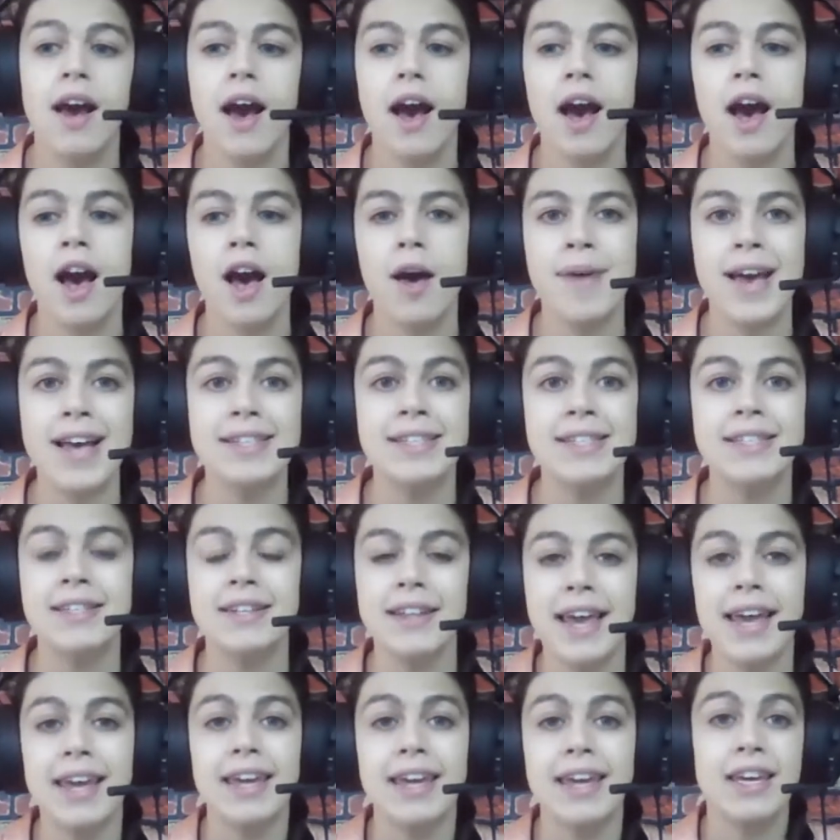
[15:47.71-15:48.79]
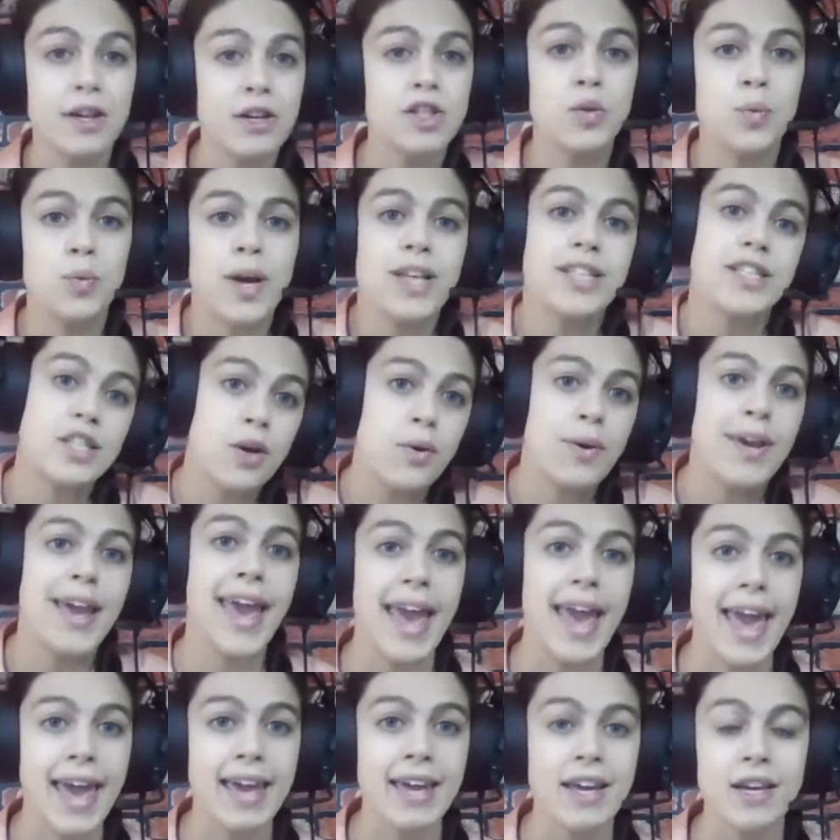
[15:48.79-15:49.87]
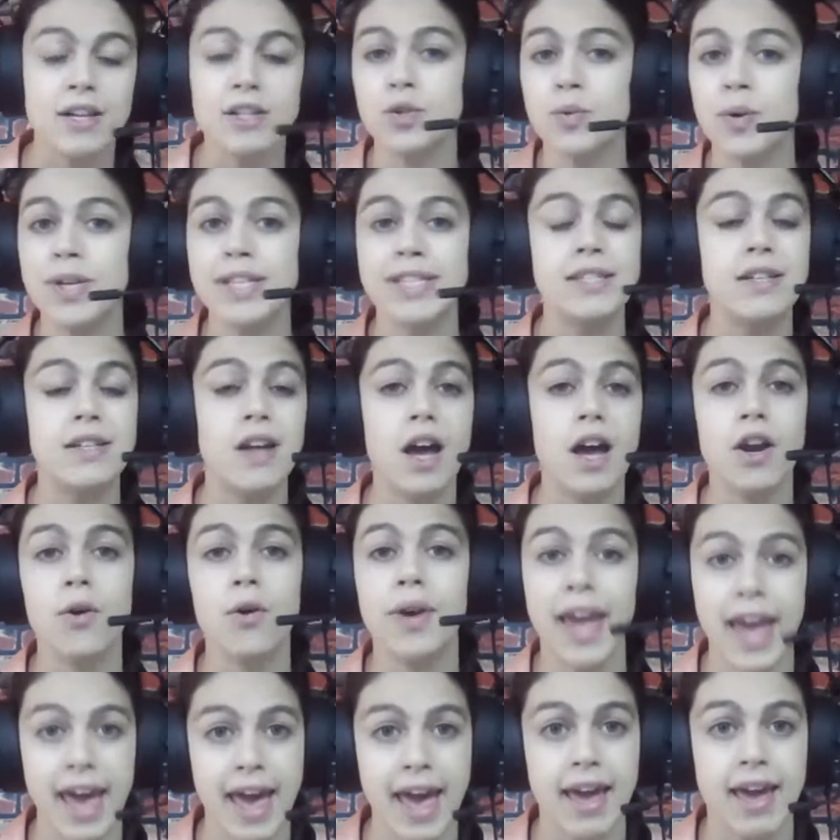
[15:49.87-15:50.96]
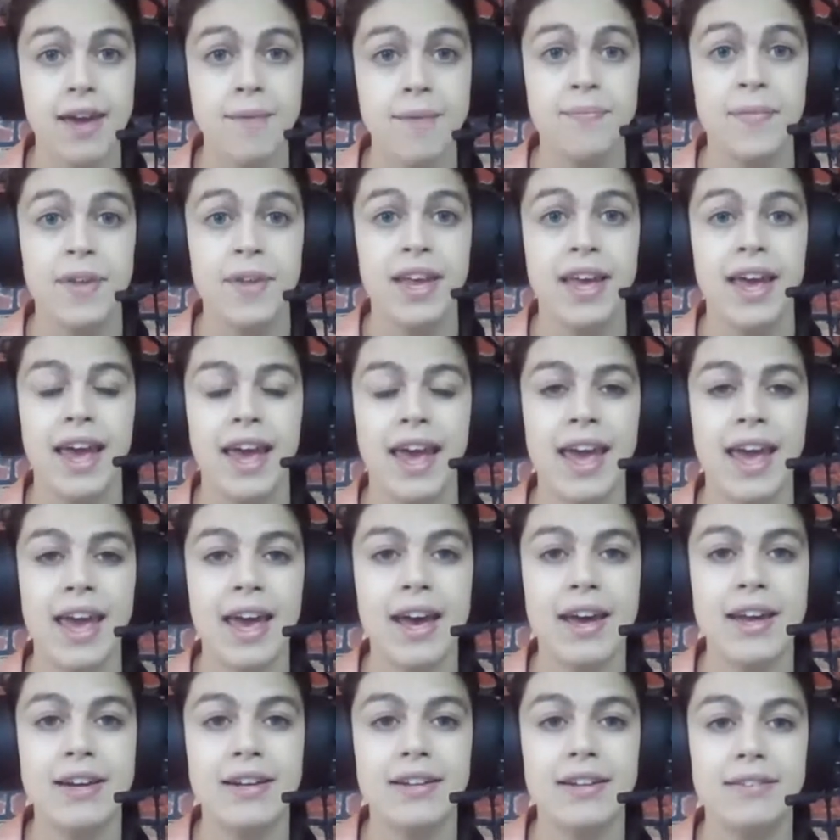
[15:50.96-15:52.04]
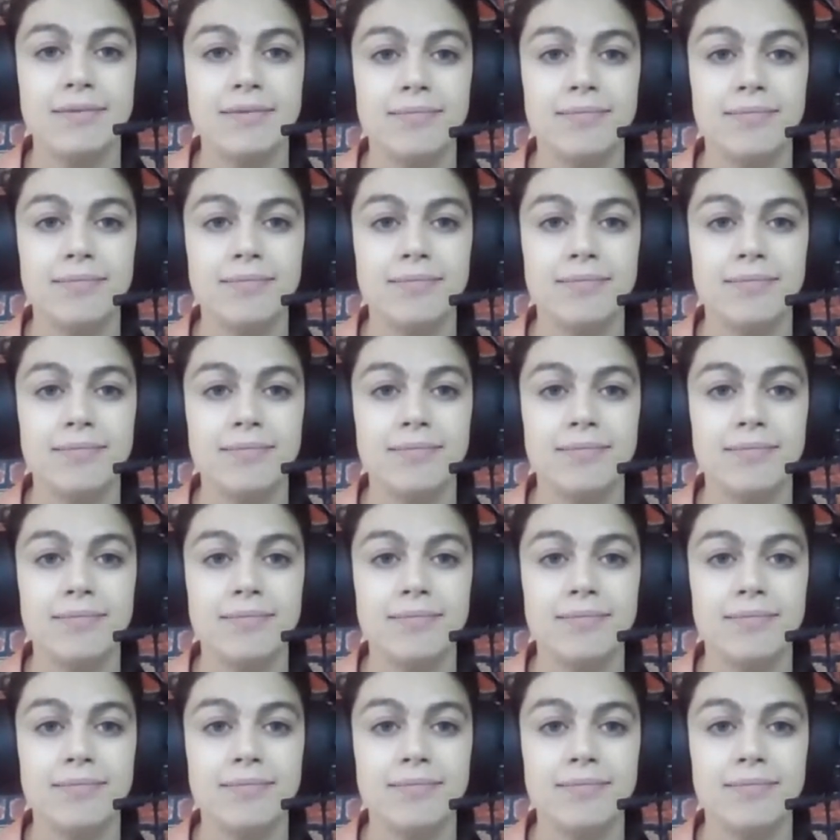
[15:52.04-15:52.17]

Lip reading: as to like, here's what's okay, here's what's not okay, and